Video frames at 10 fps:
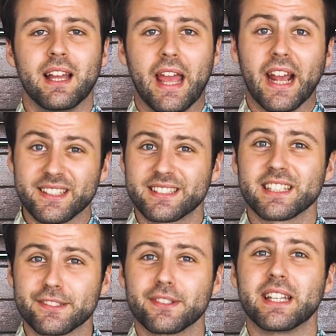
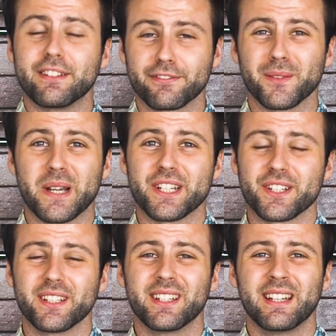excess
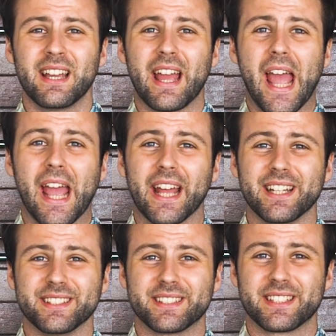inflammation
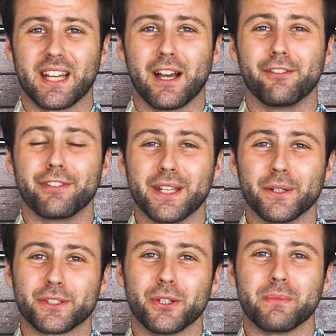and
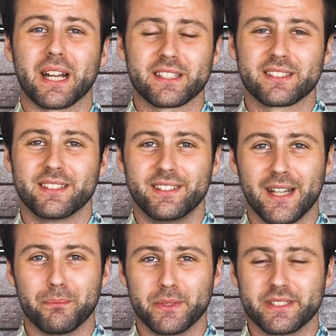Vo2 Max
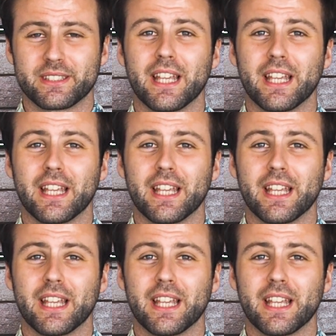numbers.